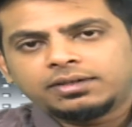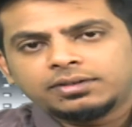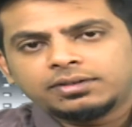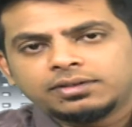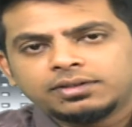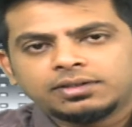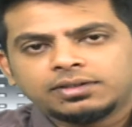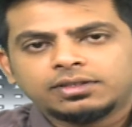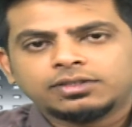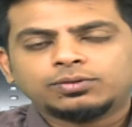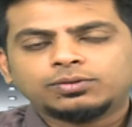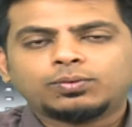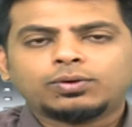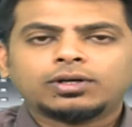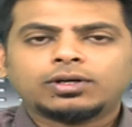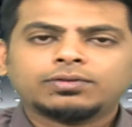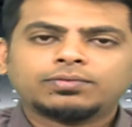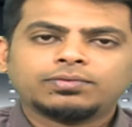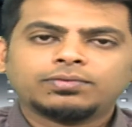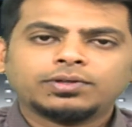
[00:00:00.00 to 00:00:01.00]
is
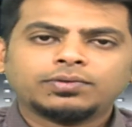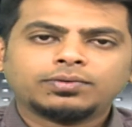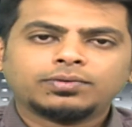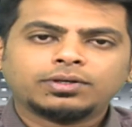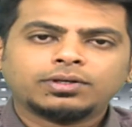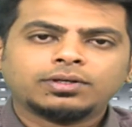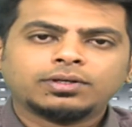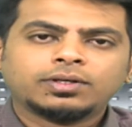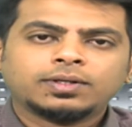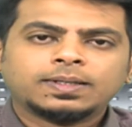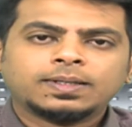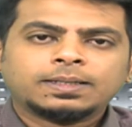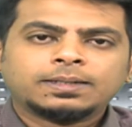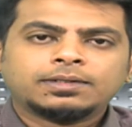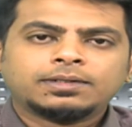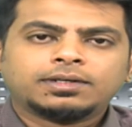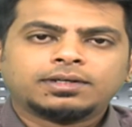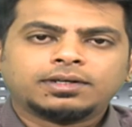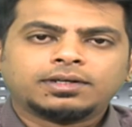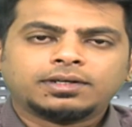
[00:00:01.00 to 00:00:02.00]
what we would
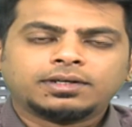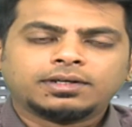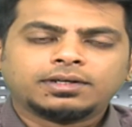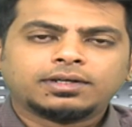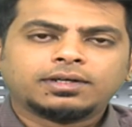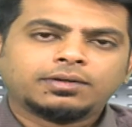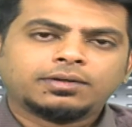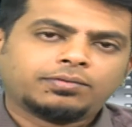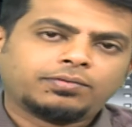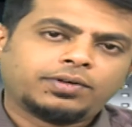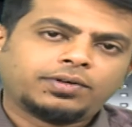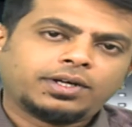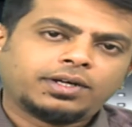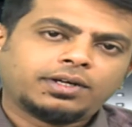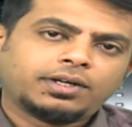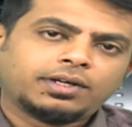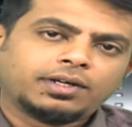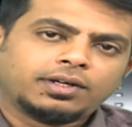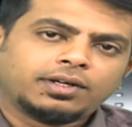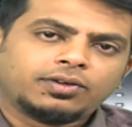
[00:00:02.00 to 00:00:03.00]
convey
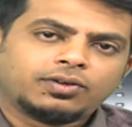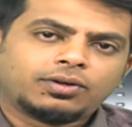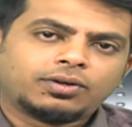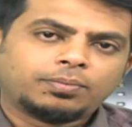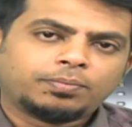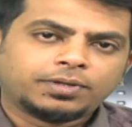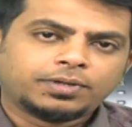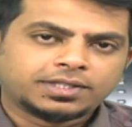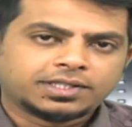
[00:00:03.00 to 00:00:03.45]
in your present